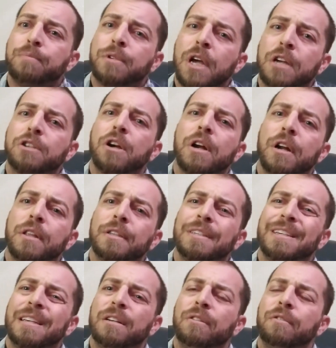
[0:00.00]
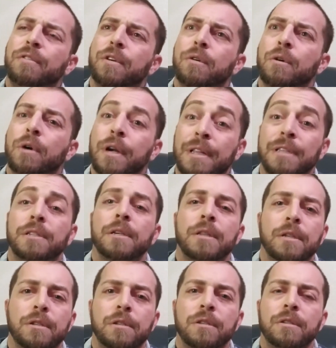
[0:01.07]
touch on this interview, or in this
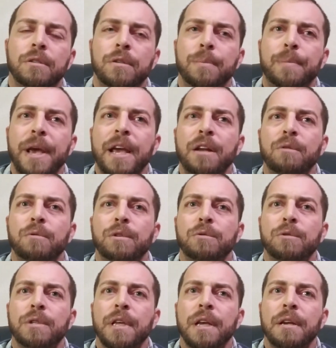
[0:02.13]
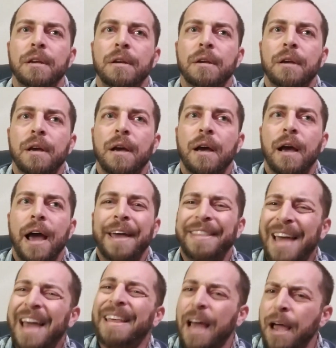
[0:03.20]
debate, which was that
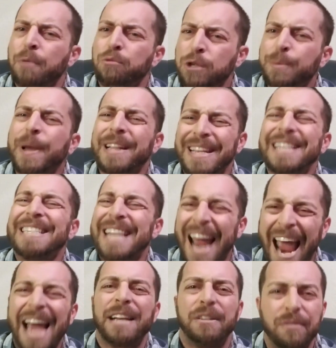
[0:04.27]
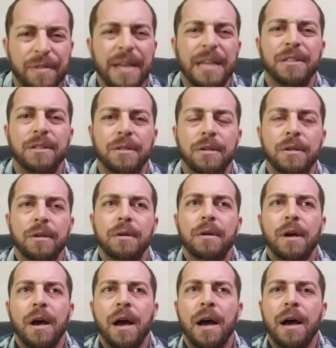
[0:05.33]
I respect that he's an activist.
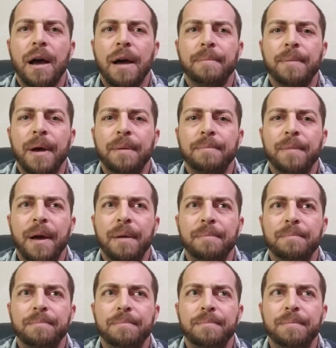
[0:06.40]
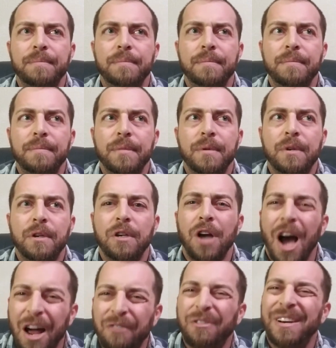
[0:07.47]
I'm
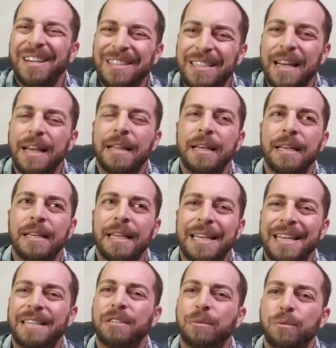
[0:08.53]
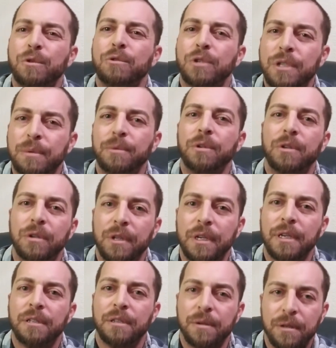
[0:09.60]
confident in saying that he is someone who,
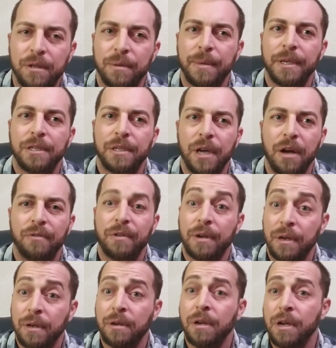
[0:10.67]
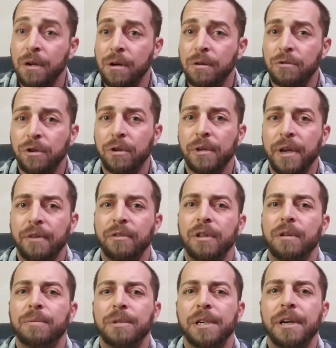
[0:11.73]
similarly to myself and certainly every
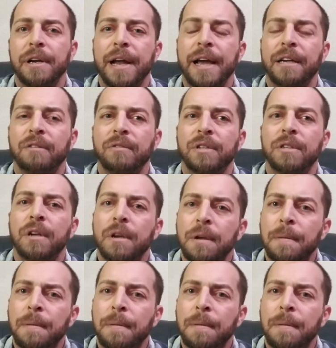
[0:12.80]
libertarian activist,